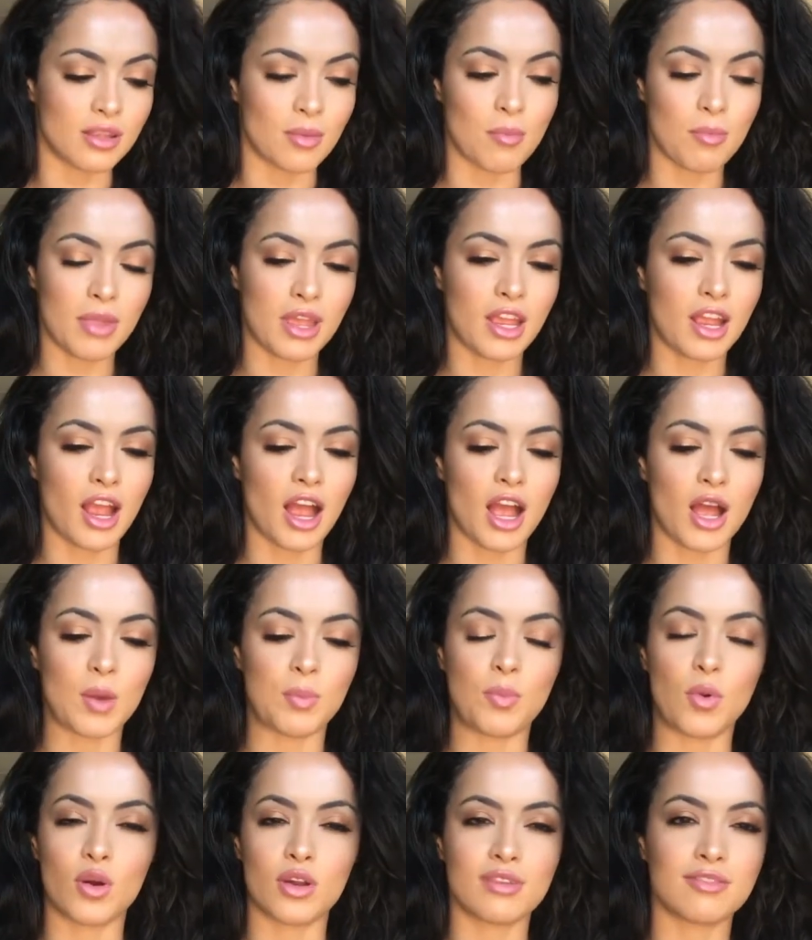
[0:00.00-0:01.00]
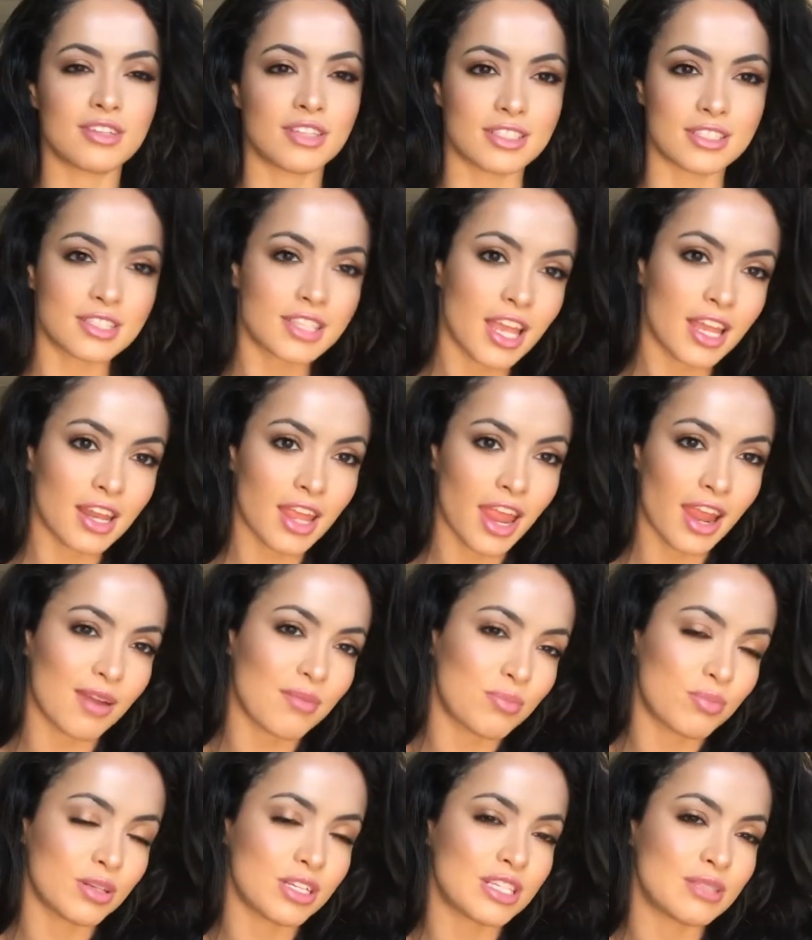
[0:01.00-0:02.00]
the makeup or even the
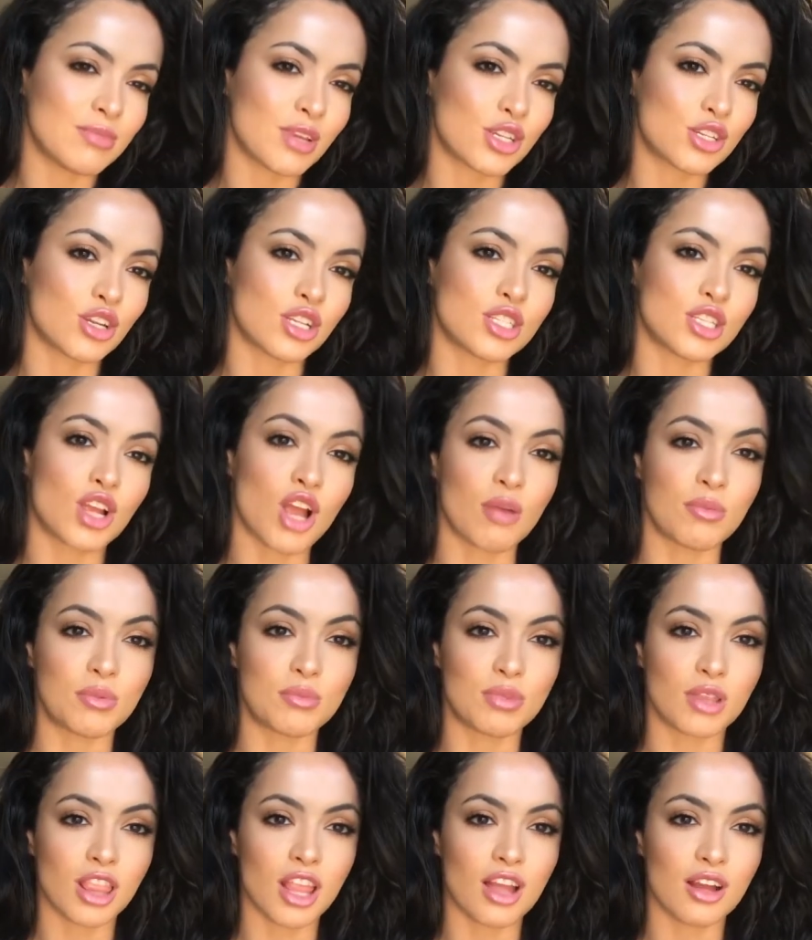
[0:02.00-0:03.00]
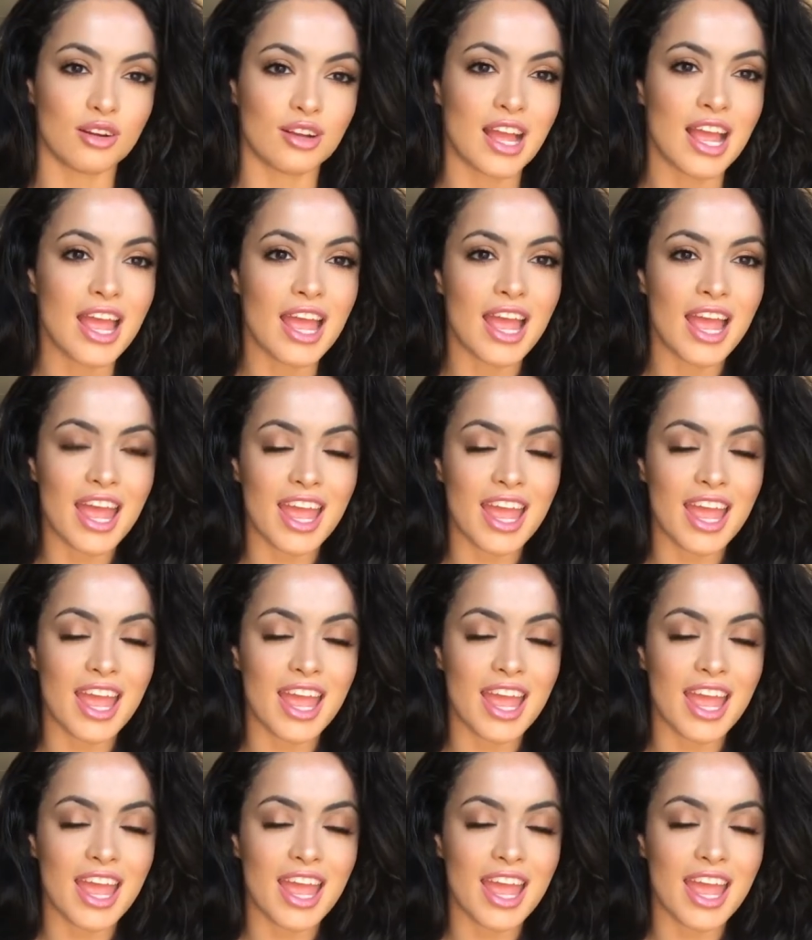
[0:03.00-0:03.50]
skincare, please make sure to comment below.